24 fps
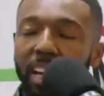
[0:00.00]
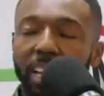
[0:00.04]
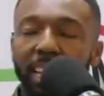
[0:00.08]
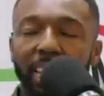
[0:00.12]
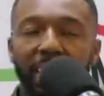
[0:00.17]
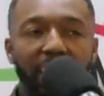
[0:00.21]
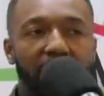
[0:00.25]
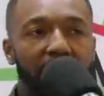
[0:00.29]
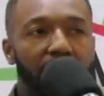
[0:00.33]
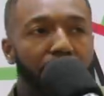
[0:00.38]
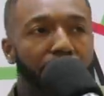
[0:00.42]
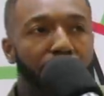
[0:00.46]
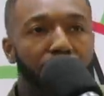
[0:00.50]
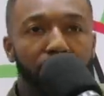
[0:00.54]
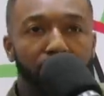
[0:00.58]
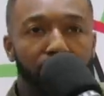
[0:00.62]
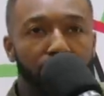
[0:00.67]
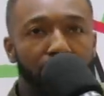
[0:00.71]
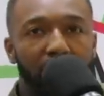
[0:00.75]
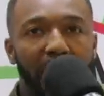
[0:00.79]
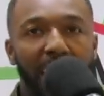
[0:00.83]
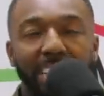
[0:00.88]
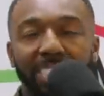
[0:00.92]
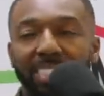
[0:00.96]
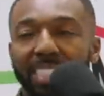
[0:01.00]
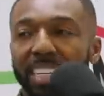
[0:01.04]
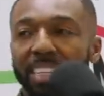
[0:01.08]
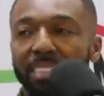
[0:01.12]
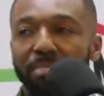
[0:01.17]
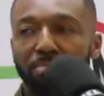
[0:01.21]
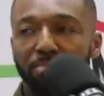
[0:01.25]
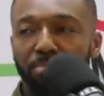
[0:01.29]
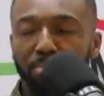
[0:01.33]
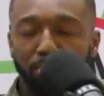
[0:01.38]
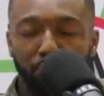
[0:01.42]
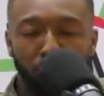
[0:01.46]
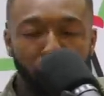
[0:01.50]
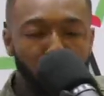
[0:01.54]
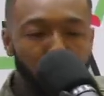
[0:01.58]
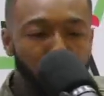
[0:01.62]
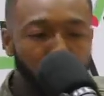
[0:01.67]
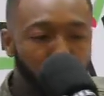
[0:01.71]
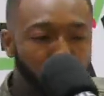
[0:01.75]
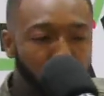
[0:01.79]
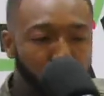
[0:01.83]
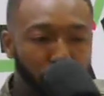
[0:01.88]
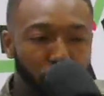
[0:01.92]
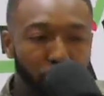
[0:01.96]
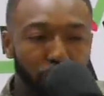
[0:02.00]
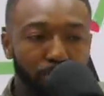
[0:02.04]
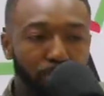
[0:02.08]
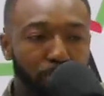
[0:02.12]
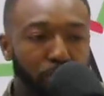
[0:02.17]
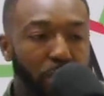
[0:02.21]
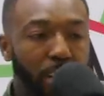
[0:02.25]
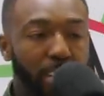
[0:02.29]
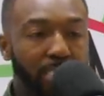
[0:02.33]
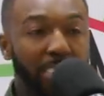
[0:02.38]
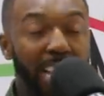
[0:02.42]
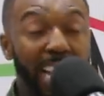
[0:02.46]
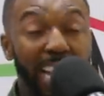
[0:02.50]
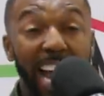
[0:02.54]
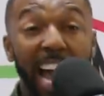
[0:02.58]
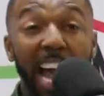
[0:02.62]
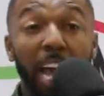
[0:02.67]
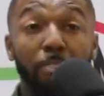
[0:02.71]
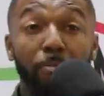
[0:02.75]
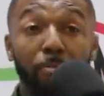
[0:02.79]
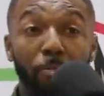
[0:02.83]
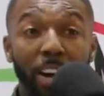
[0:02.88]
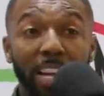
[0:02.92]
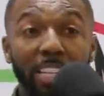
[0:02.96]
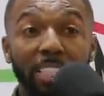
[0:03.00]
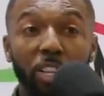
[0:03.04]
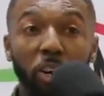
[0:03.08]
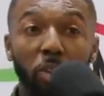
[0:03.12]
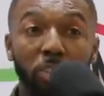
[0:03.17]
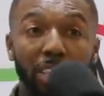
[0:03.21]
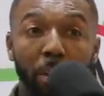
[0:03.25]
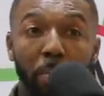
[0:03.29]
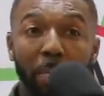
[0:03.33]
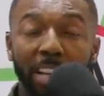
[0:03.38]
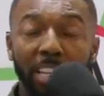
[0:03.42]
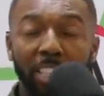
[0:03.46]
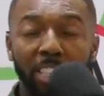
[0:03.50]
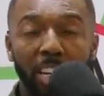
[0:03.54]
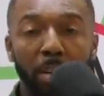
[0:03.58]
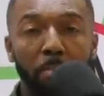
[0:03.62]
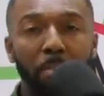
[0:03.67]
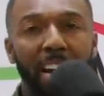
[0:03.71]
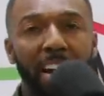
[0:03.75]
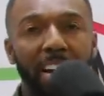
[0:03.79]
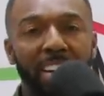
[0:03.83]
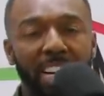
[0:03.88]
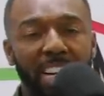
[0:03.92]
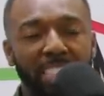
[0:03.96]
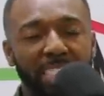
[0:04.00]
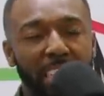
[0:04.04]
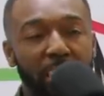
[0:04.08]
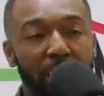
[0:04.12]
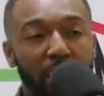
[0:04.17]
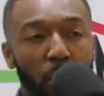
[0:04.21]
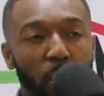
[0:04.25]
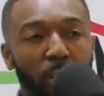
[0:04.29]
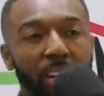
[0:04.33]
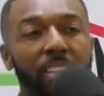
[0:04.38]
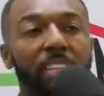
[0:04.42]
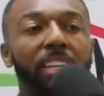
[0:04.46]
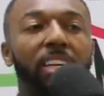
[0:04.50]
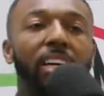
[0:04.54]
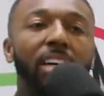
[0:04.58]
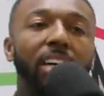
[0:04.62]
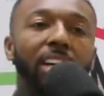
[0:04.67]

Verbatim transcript: Then I just did just that. I had friends going to the military, but I, I was like, you know what?